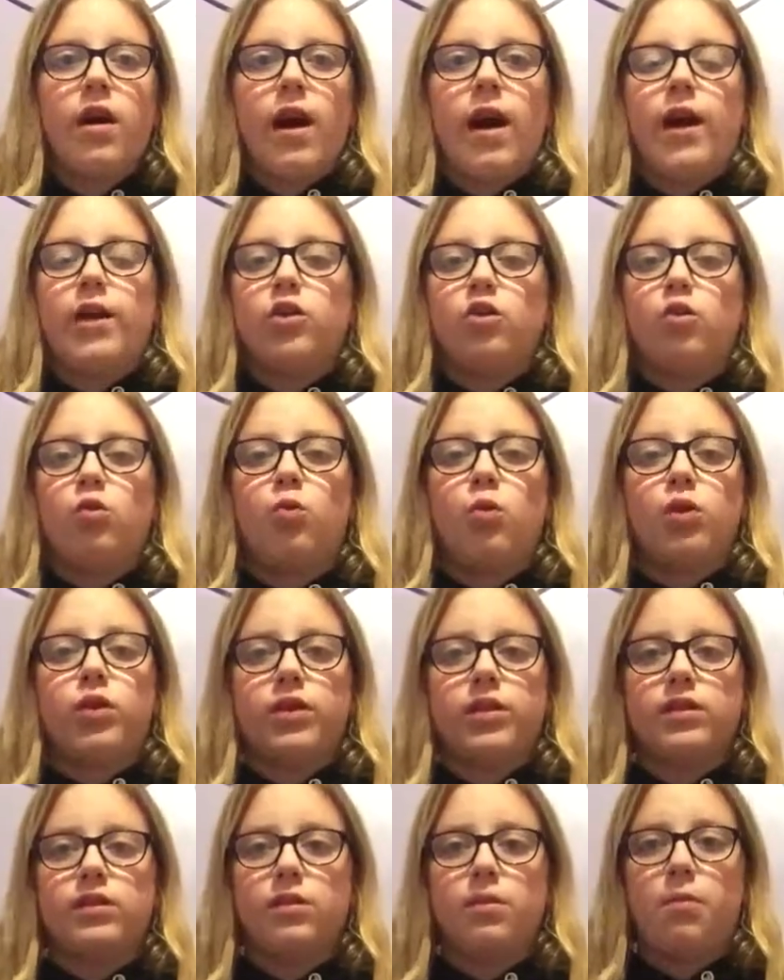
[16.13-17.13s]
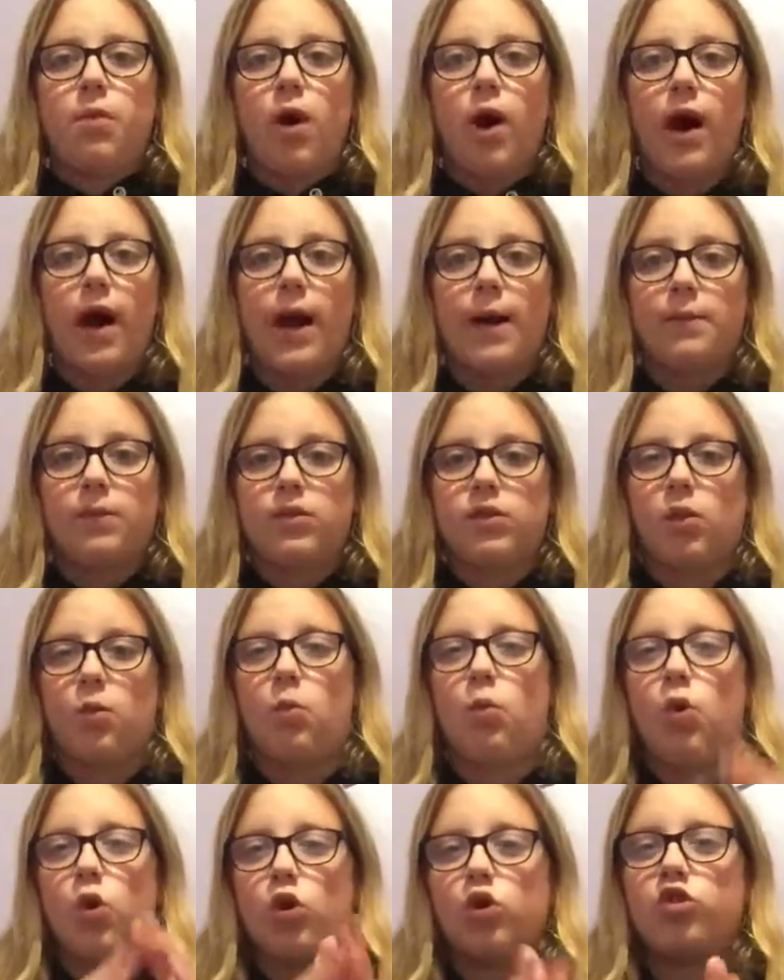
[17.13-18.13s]
and you're wanting to buy a hamster,
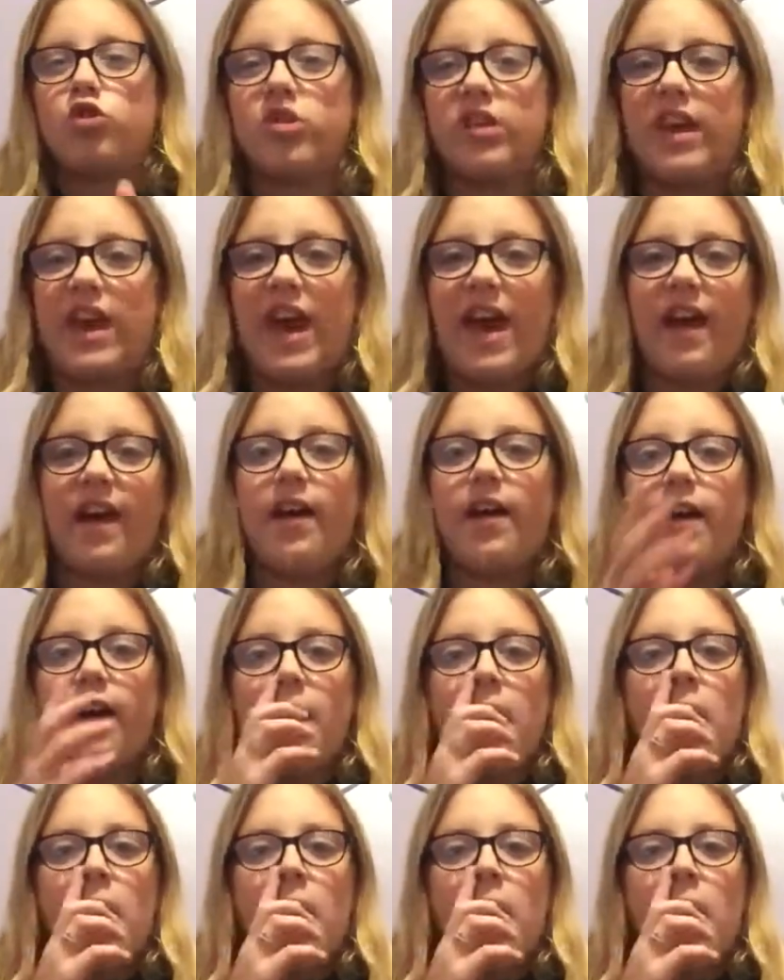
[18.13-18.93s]
what to get.